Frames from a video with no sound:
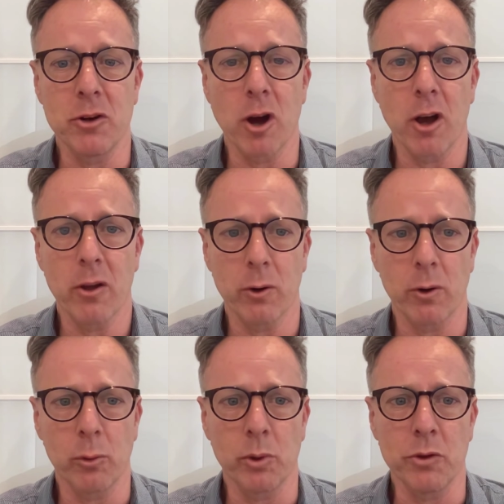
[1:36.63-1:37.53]

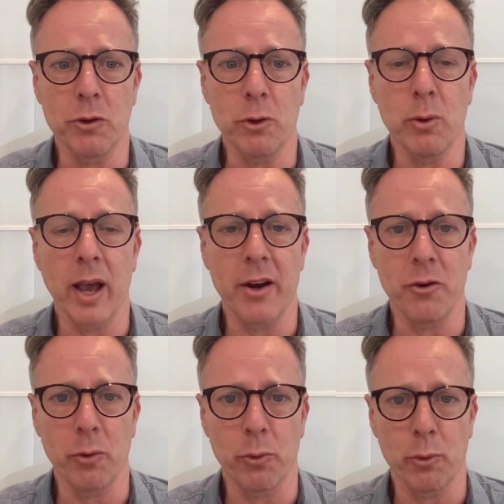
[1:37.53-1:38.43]
dialogue with you and
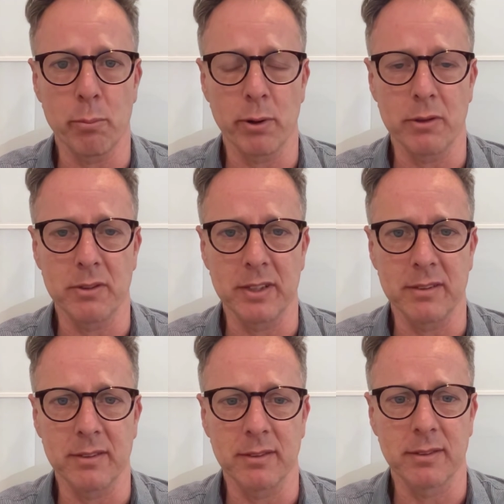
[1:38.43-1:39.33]
your thought
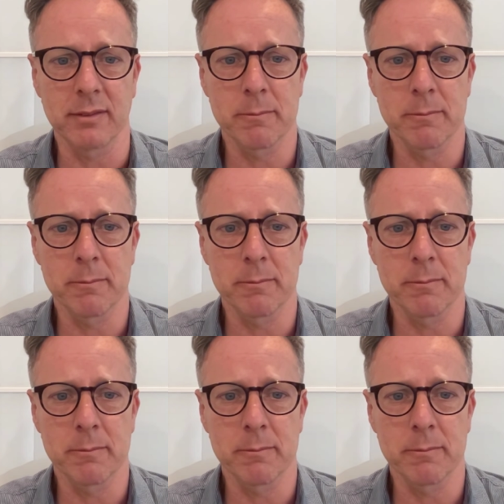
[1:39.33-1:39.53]
processes.